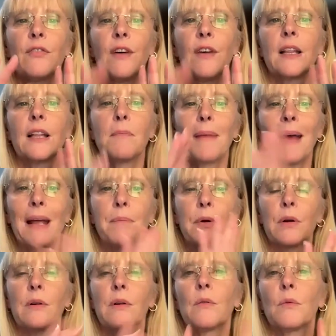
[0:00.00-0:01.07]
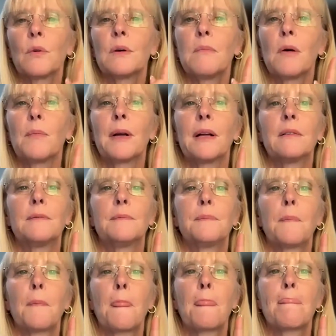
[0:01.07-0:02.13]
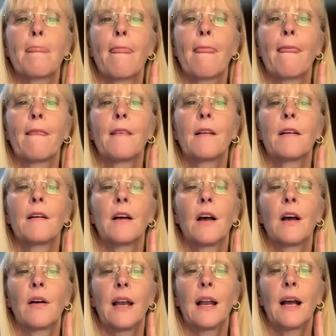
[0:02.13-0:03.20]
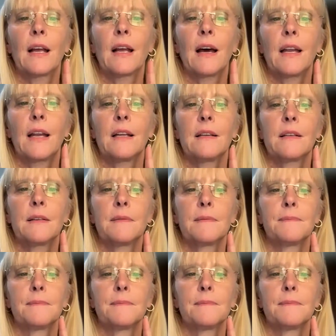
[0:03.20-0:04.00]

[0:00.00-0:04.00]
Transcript: find the paper. One moment. All right, I got it.